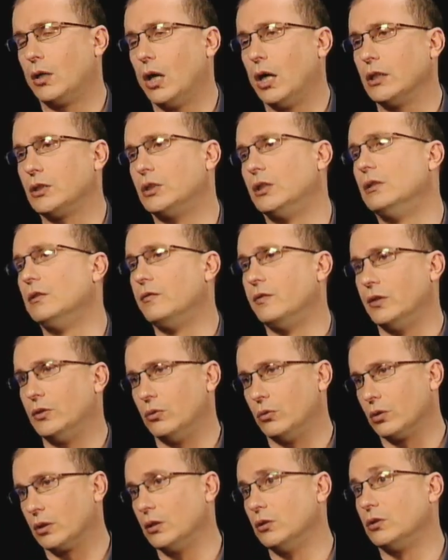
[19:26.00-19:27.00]
cost
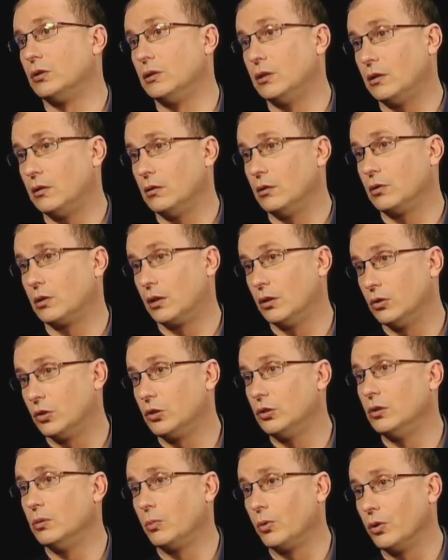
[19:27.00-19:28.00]
individual
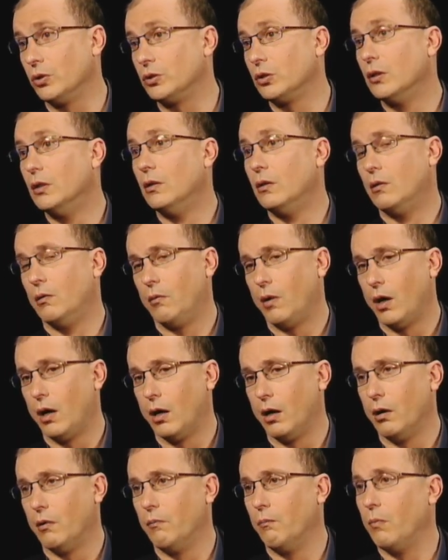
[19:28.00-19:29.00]
consumers
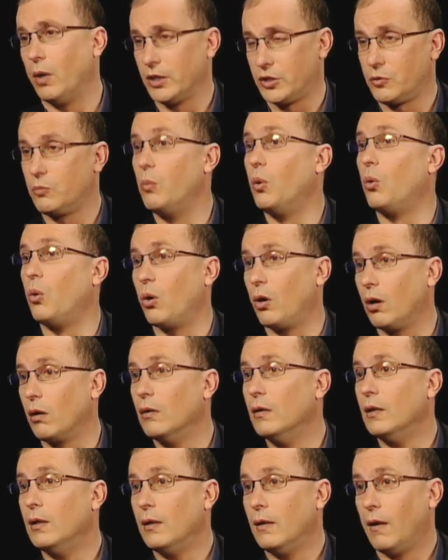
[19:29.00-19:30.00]
much more
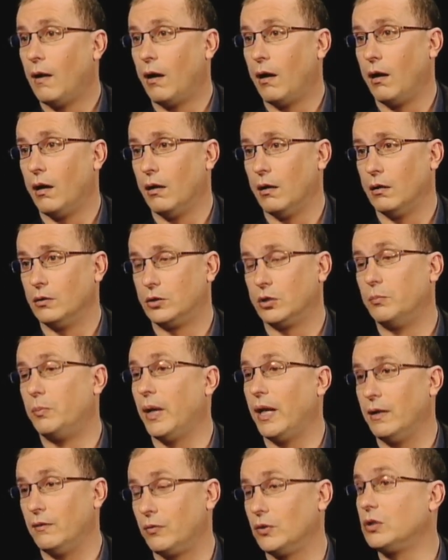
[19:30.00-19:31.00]
to
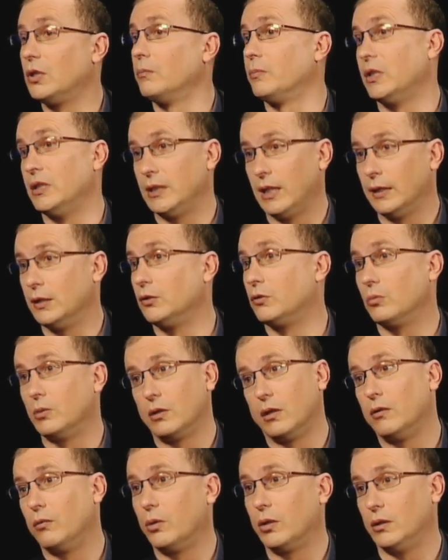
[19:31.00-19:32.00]
pay for something that is
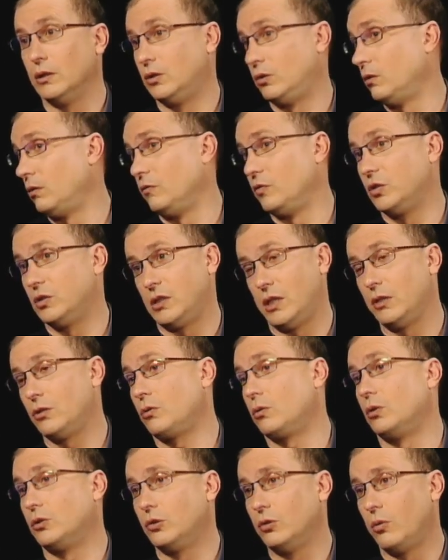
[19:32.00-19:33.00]
really, really sort of
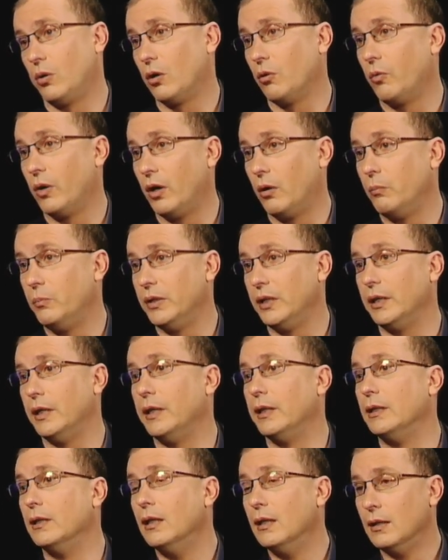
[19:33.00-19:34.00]
central to our
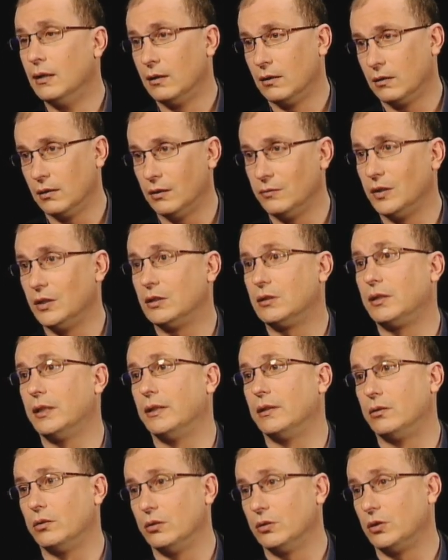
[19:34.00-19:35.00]
well-being, living
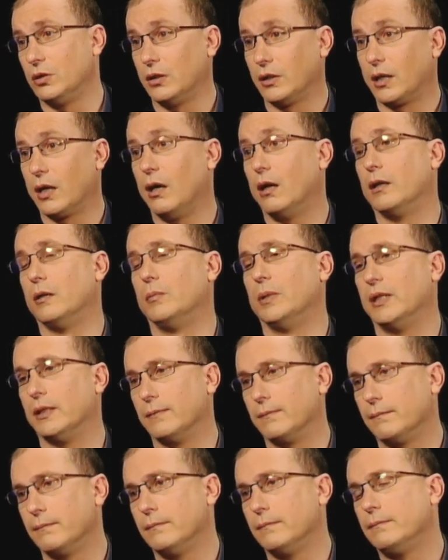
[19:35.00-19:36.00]
standards, and economy.
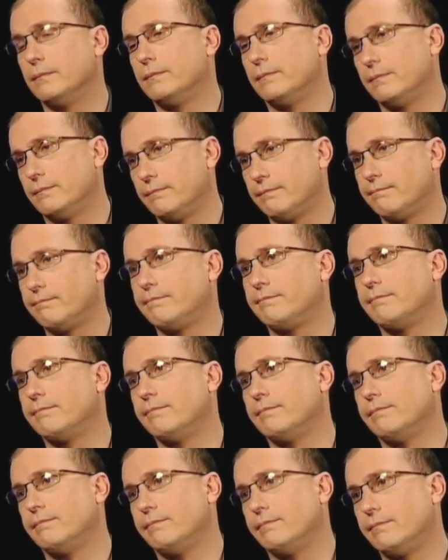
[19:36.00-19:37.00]
Energy.
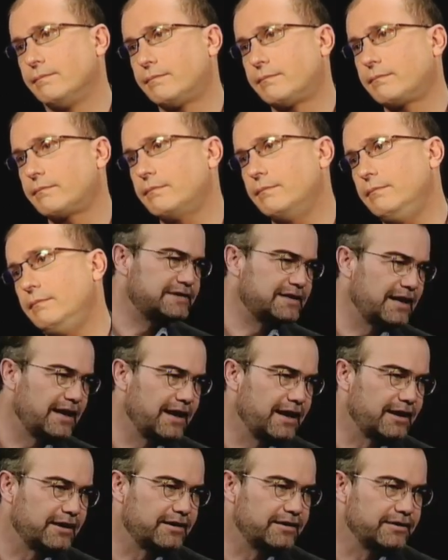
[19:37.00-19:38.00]
Okay, well, let's then
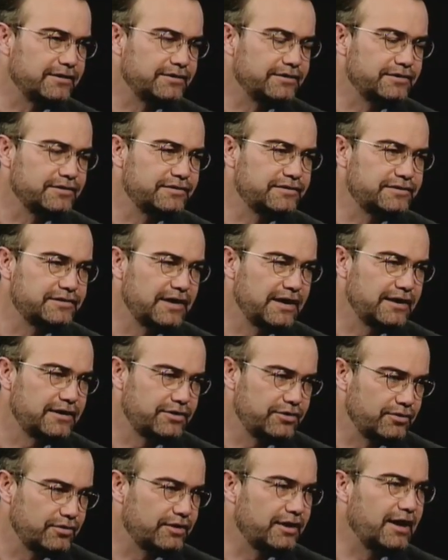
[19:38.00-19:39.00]
take
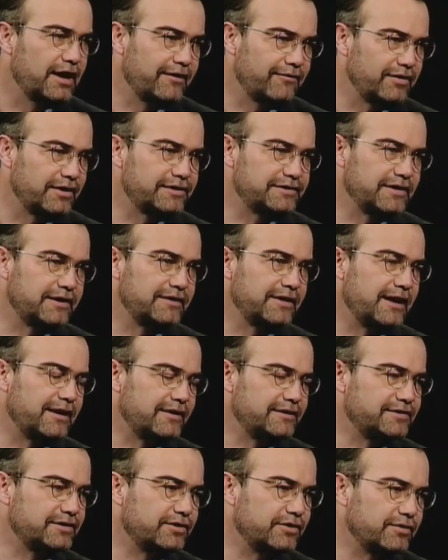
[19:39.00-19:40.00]
your caveats on that.
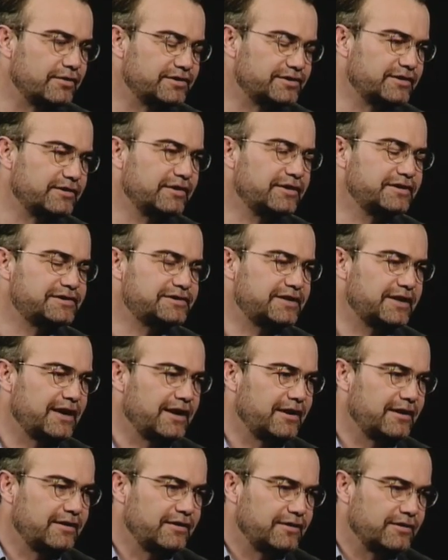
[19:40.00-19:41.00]
That's a good. So let's
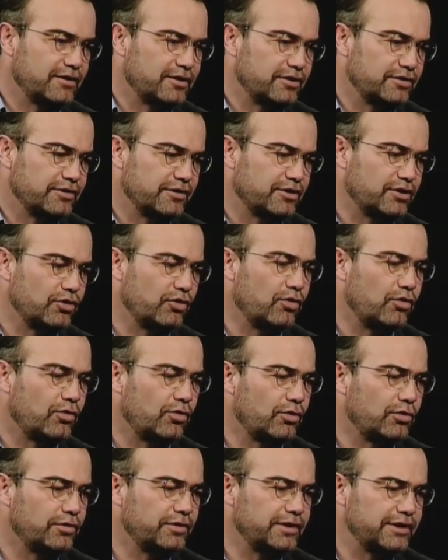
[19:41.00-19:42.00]
say the
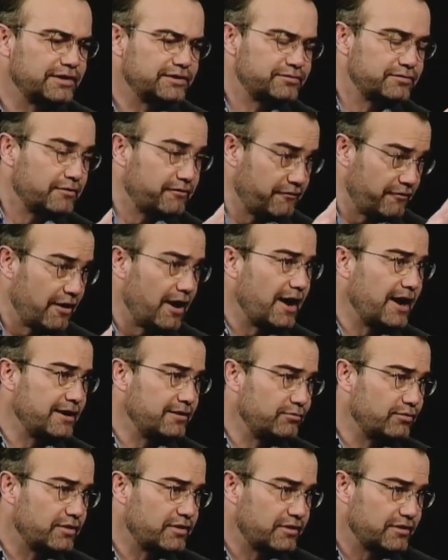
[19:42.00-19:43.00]
goal is
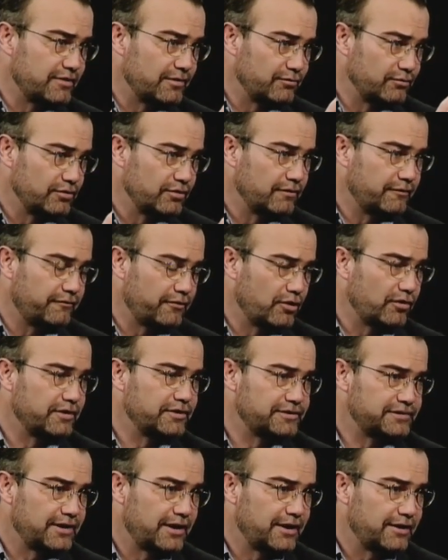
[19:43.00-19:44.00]
refined with the real
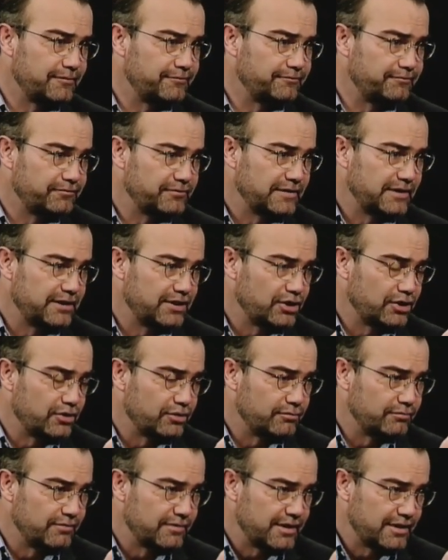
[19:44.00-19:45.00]
focus on, you
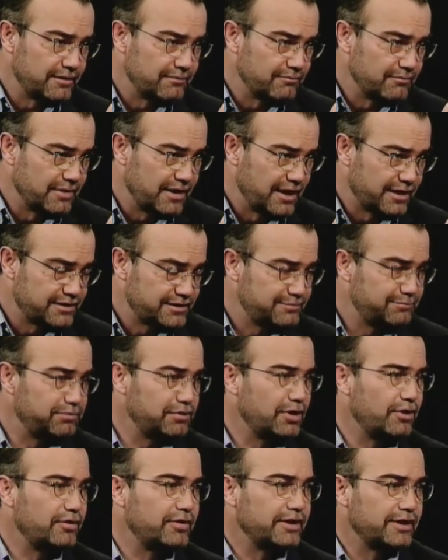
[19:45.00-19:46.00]
know,
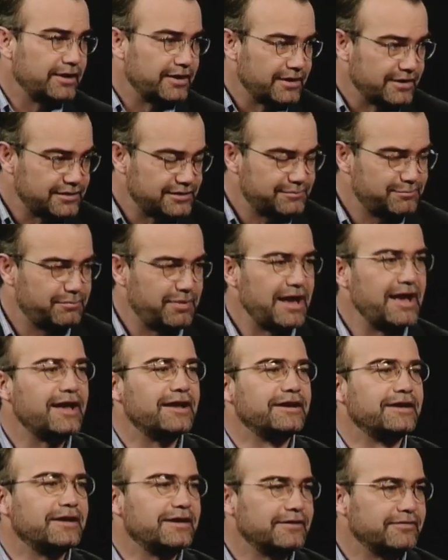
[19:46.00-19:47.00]
exploding and
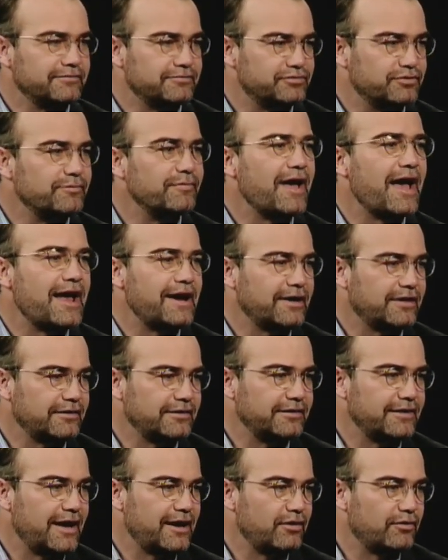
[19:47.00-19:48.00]
expanding
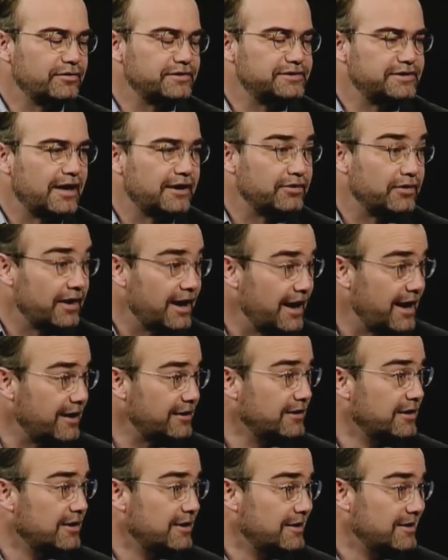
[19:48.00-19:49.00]
dramatically that whole sector,
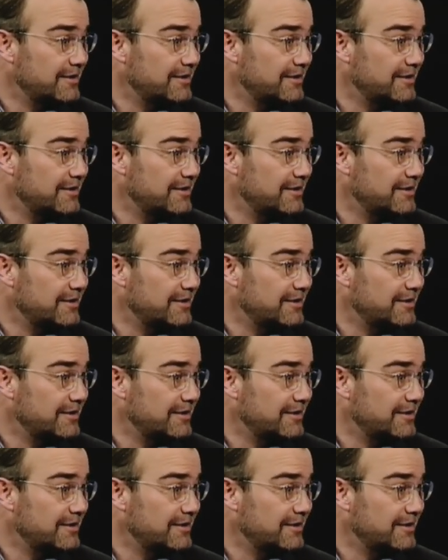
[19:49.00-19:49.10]
and